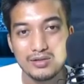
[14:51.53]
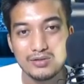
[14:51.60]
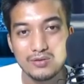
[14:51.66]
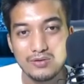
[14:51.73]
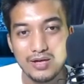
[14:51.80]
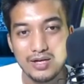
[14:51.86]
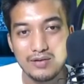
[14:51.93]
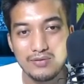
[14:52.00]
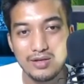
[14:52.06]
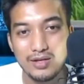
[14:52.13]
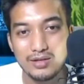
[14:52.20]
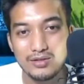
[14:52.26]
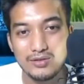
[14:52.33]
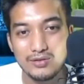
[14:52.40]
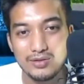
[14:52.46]
right over
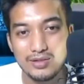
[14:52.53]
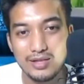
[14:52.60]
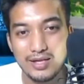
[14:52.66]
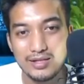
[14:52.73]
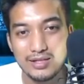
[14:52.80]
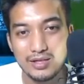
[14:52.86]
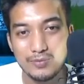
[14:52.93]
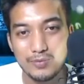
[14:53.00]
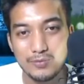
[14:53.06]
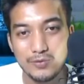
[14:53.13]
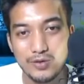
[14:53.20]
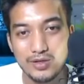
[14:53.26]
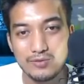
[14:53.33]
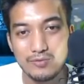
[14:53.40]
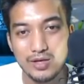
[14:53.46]
there, did you see that teleport
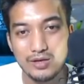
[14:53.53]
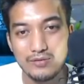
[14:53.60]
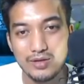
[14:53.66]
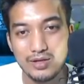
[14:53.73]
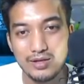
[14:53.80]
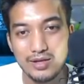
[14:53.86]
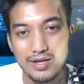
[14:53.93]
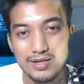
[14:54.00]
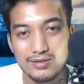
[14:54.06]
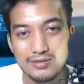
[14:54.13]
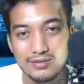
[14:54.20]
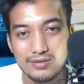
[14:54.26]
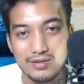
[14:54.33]
point right over there? Yes, just